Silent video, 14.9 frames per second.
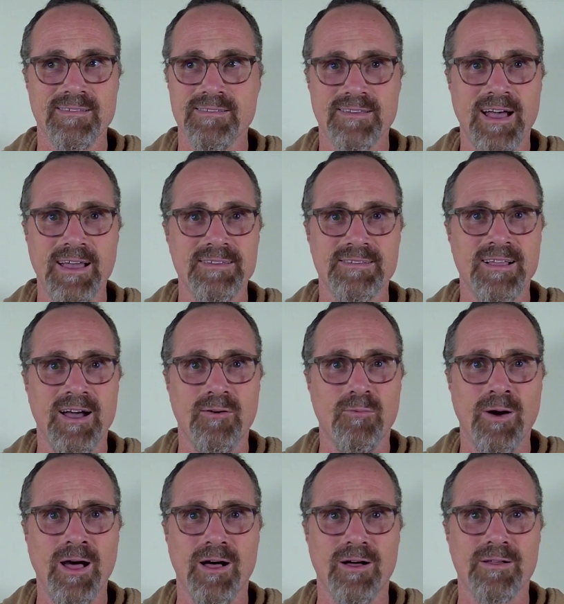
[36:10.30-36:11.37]
This guy's not
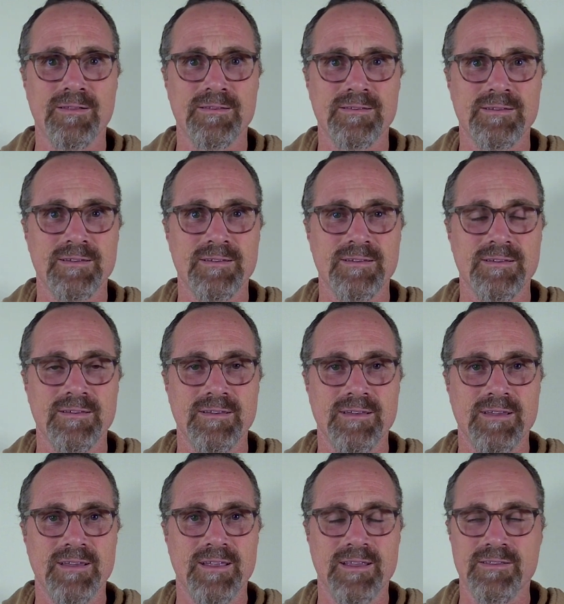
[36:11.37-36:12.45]
well,
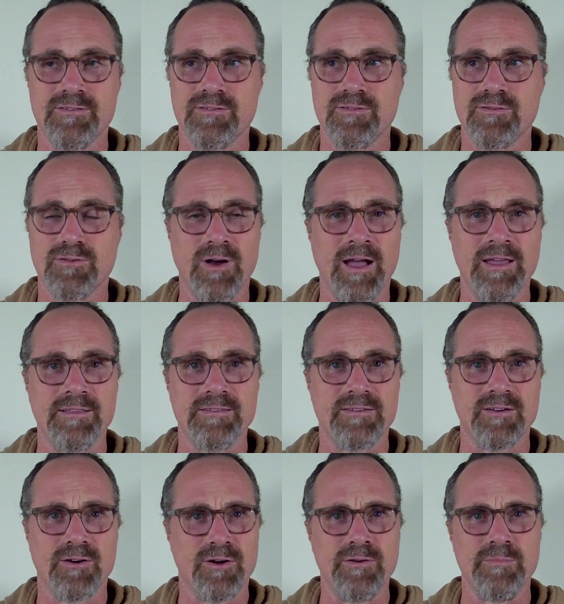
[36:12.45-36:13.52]
and he's trying
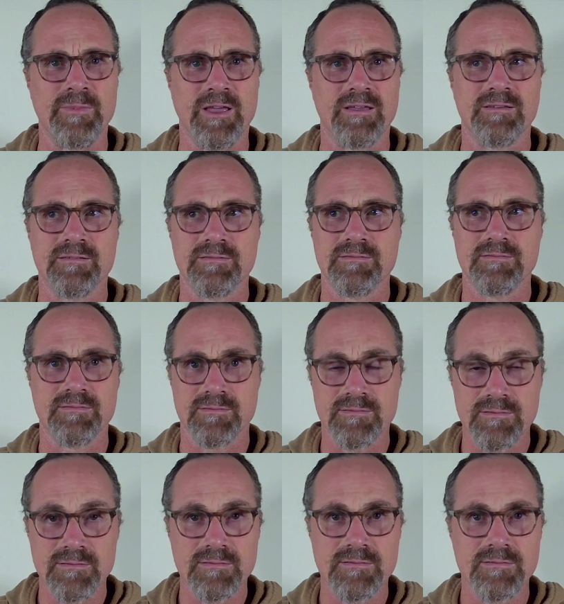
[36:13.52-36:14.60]
to hurt me.
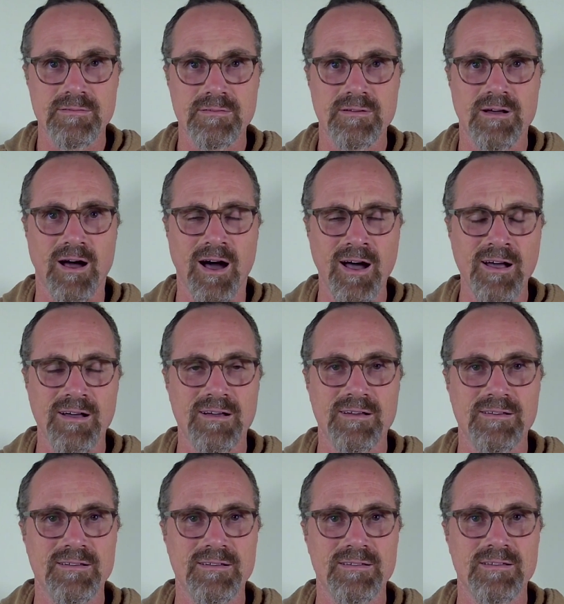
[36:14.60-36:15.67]
Huh?
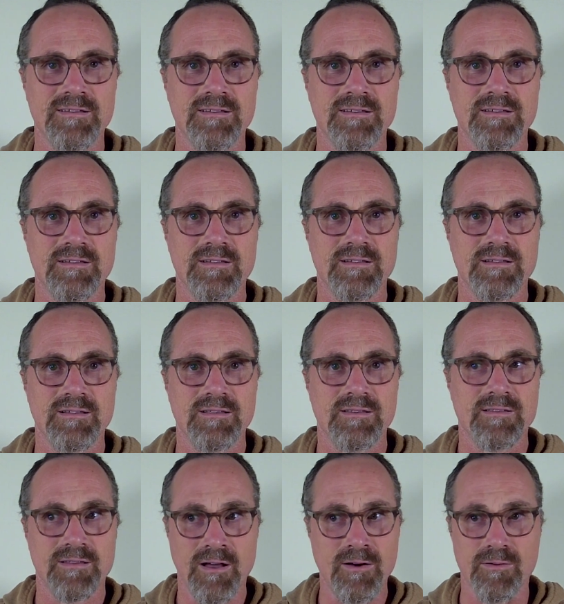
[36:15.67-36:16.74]

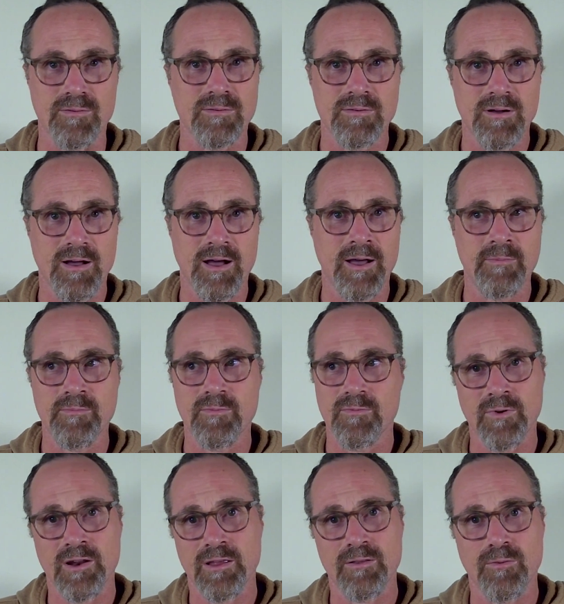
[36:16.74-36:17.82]
No, I'm
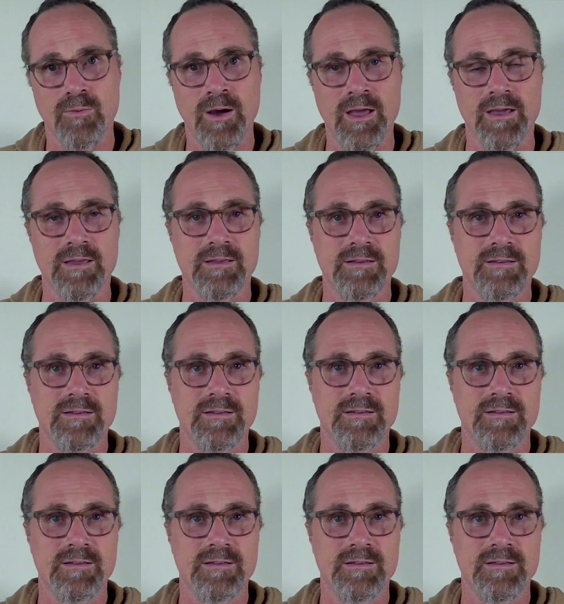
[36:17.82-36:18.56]
running away.